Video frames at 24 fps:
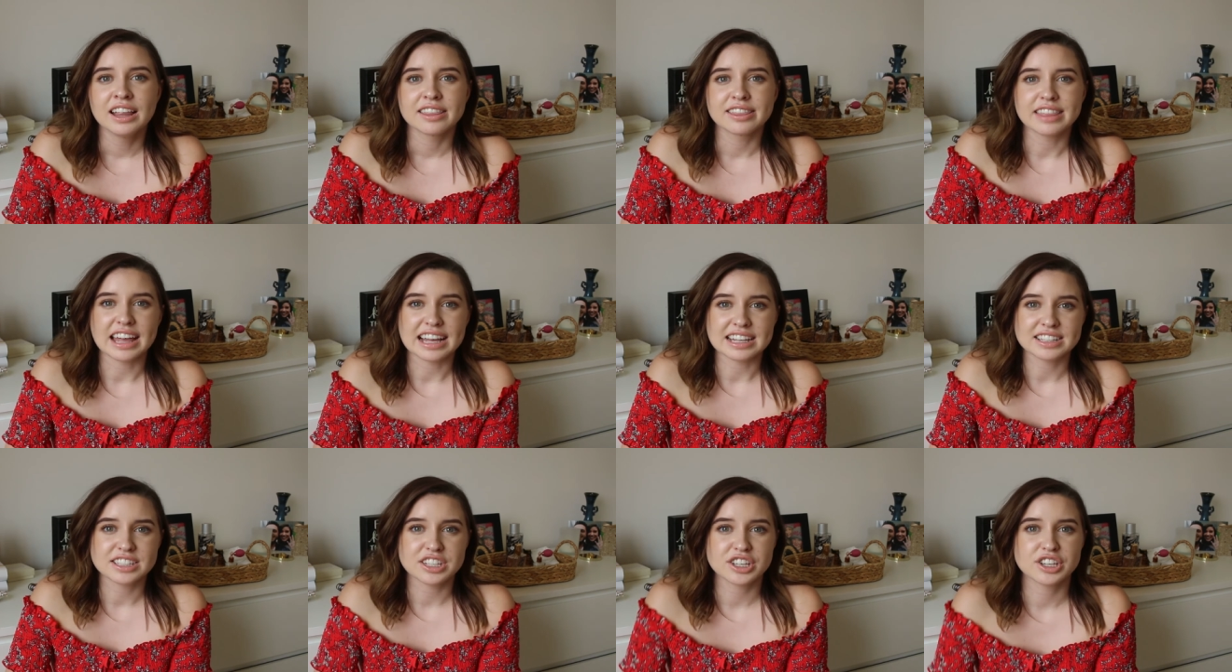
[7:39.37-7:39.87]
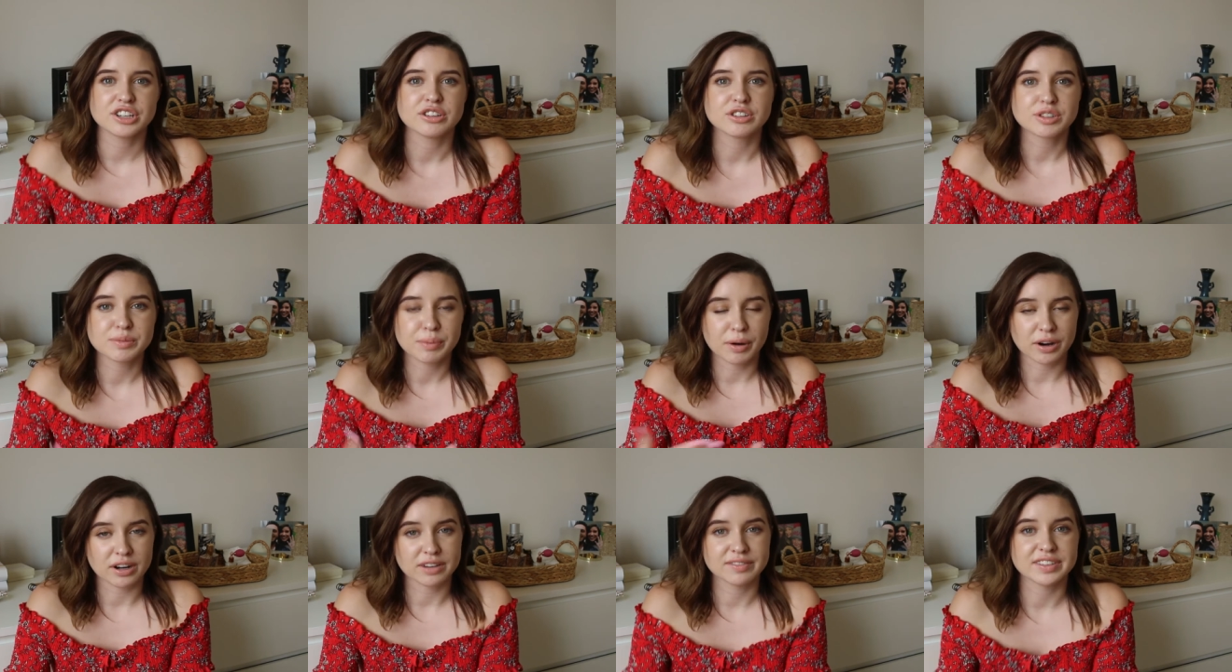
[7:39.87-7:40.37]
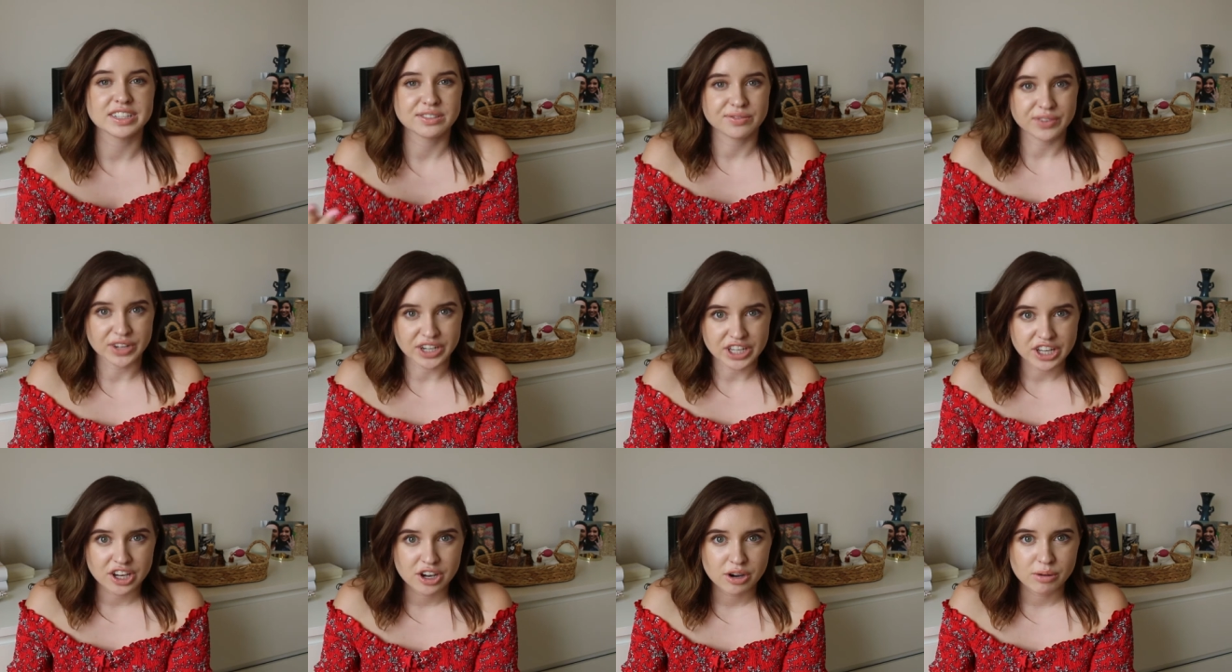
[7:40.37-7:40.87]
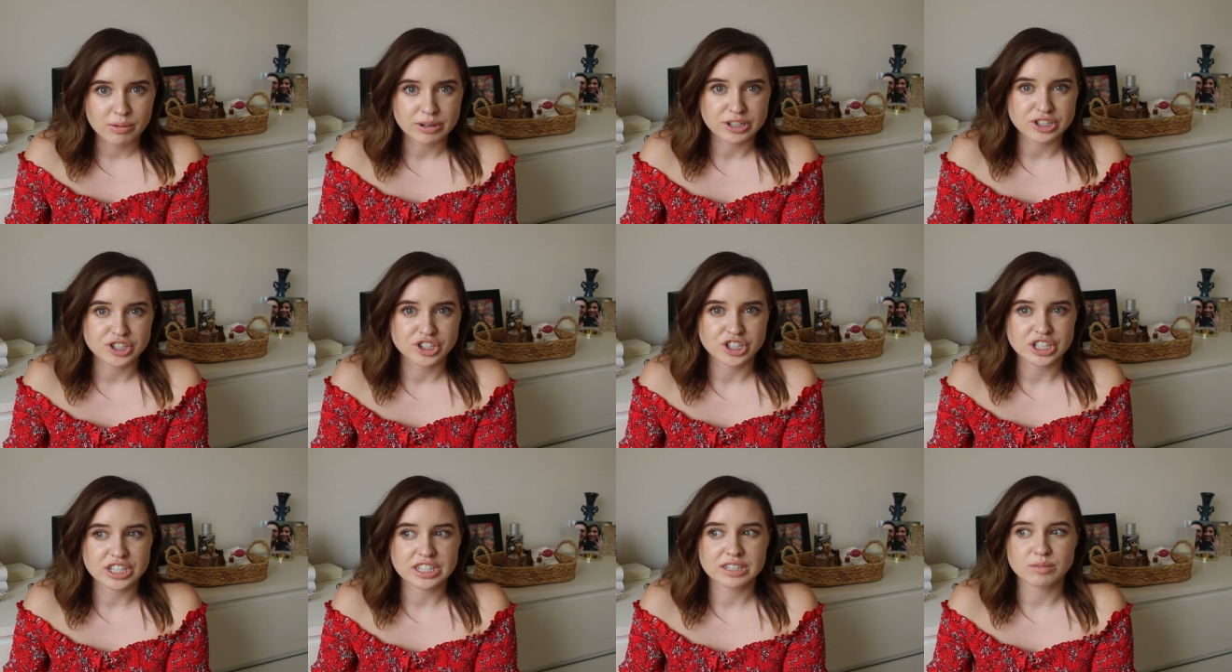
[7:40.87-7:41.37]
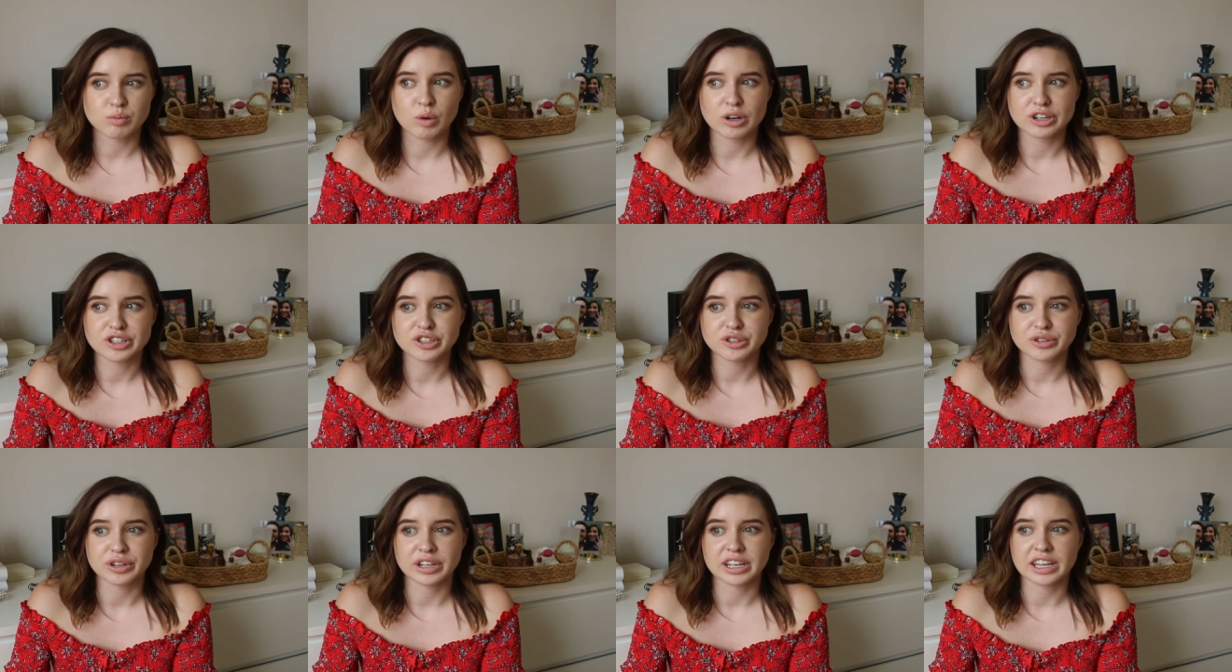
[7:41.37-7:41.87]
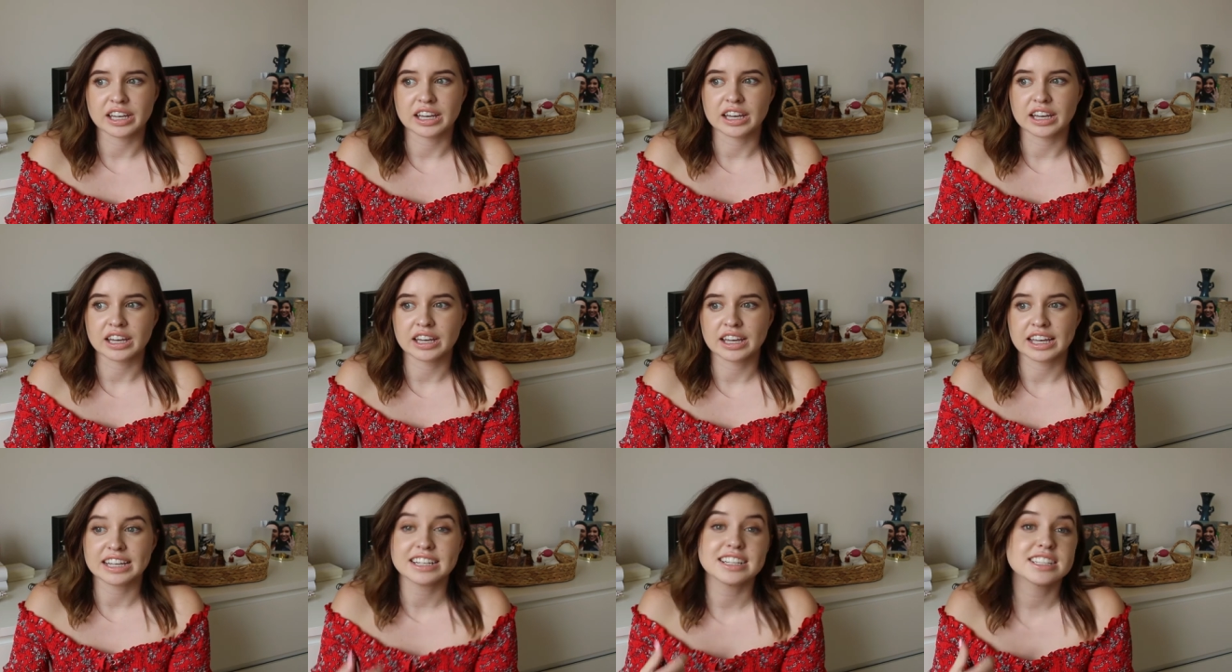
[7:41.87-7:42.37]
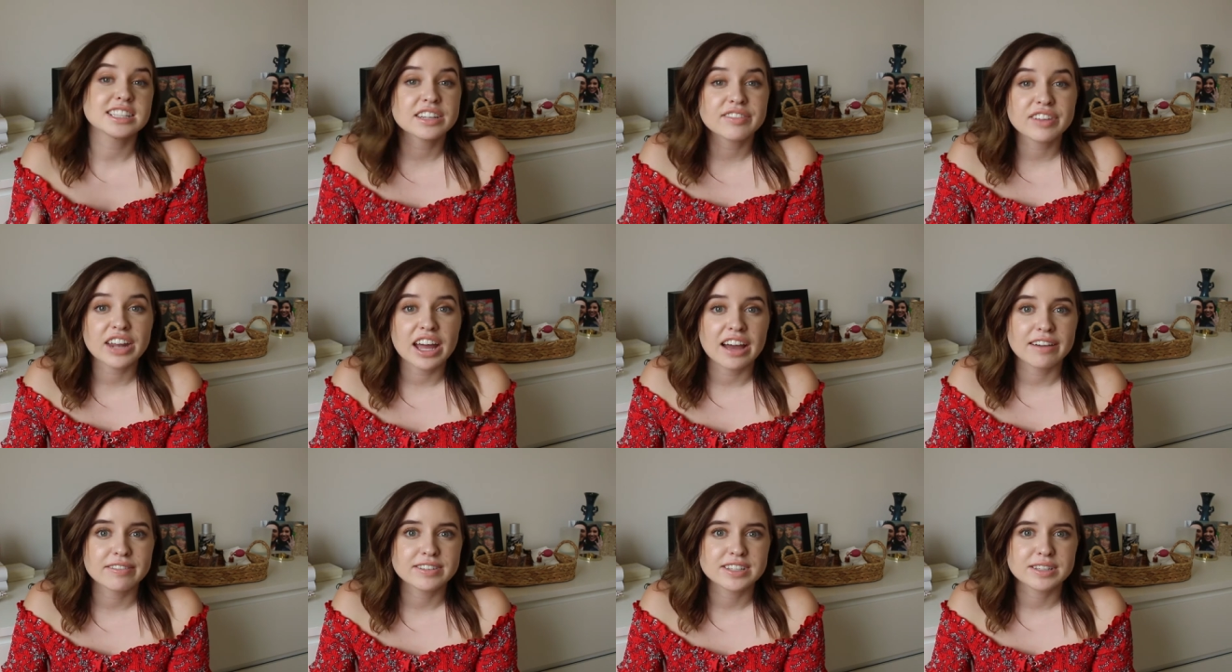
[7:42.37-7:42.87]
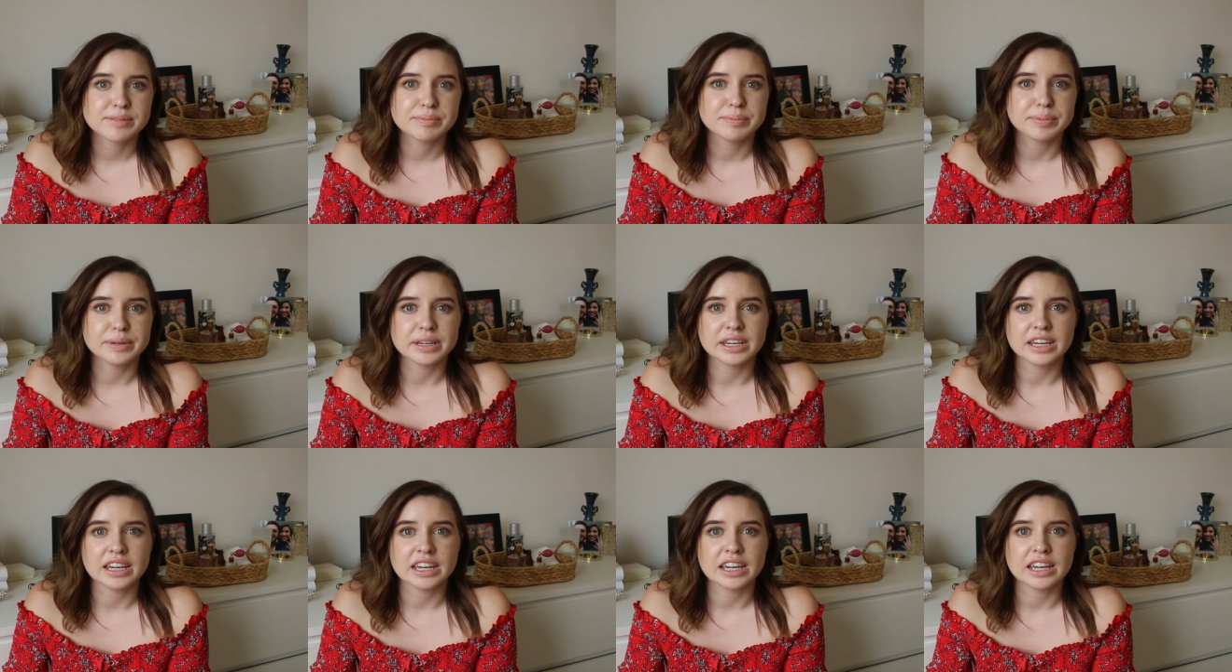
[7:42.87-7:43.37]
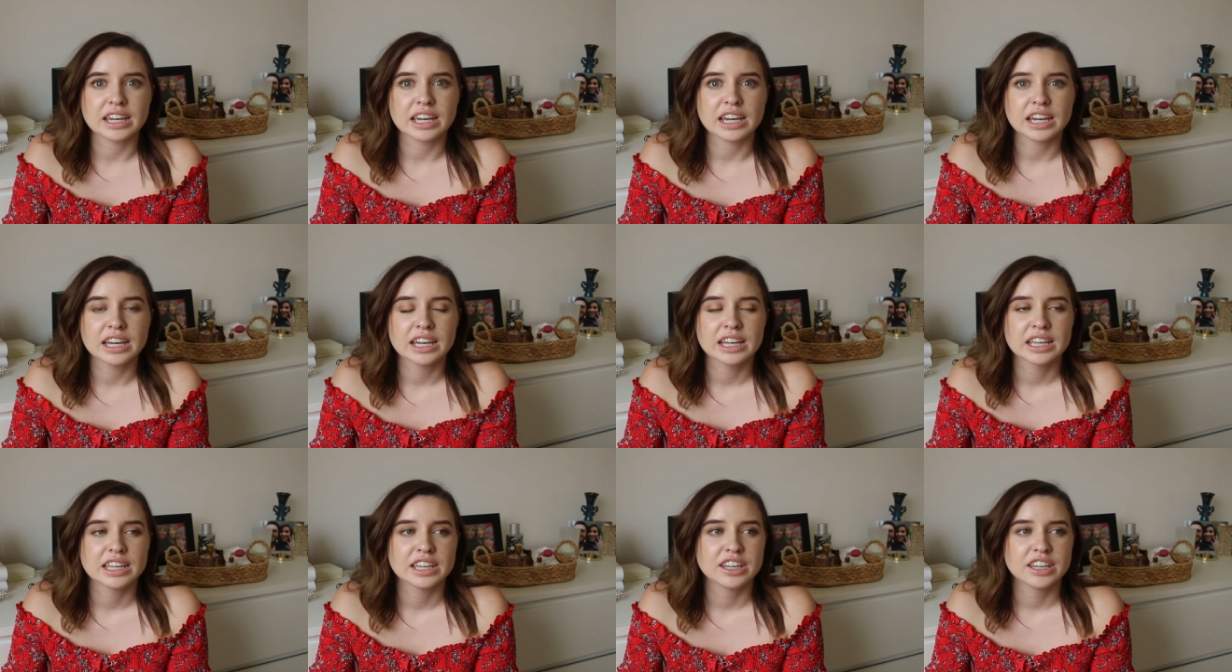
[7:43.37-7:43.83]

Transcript: that's a huge part of this video, is just wondering, it doesn't even have to be,